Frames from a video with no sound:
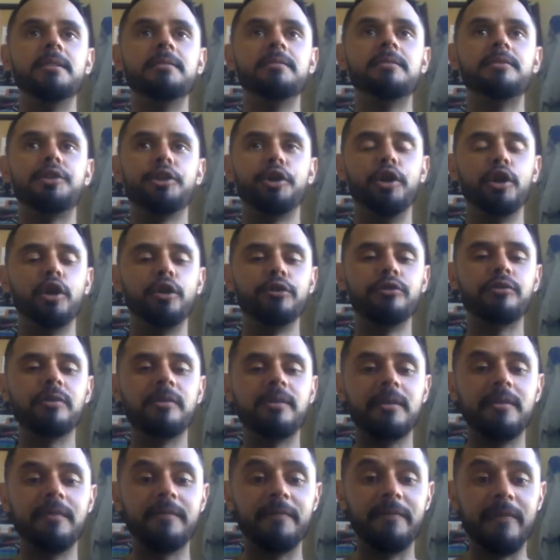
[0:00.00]
to go to
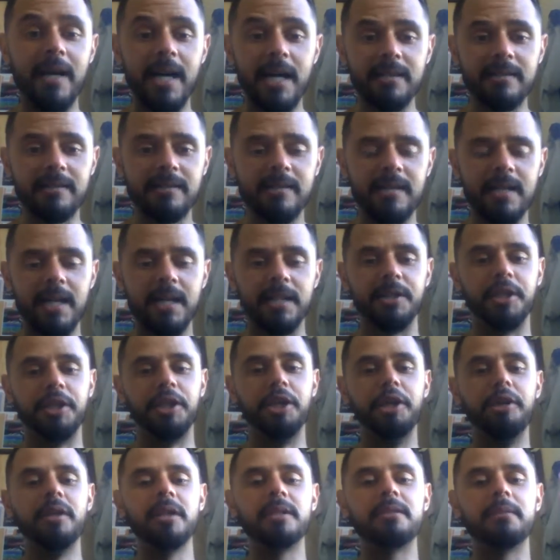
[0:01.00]
the divine side,
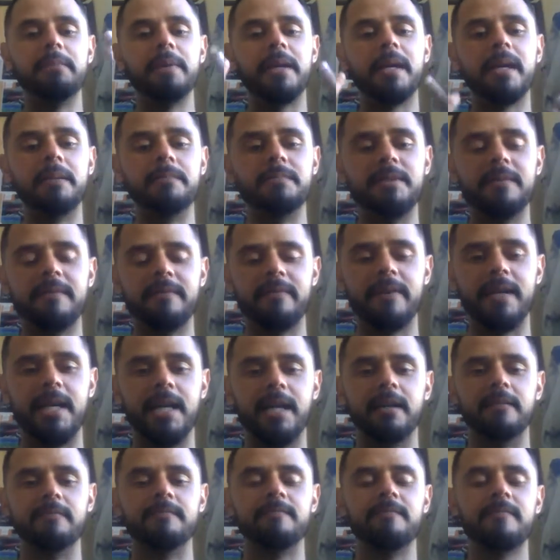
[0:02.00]
you need to become
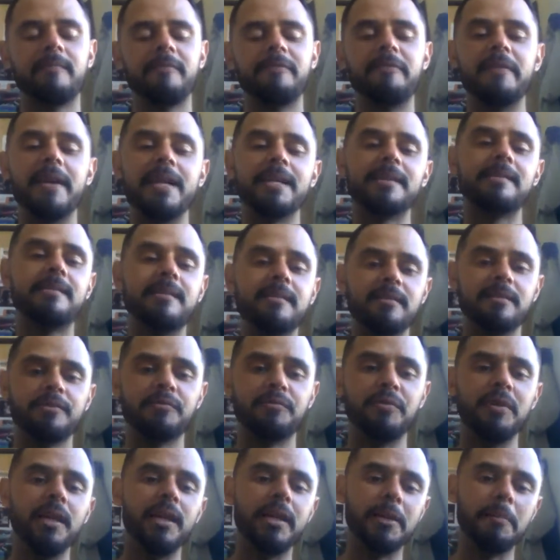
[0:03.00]
divine. Fast is
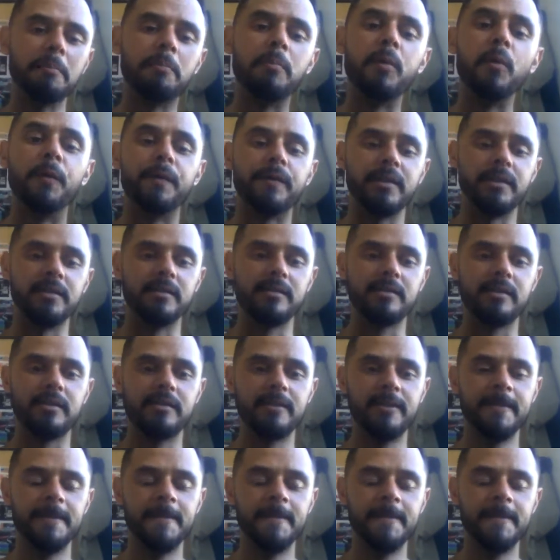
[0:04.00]
really important.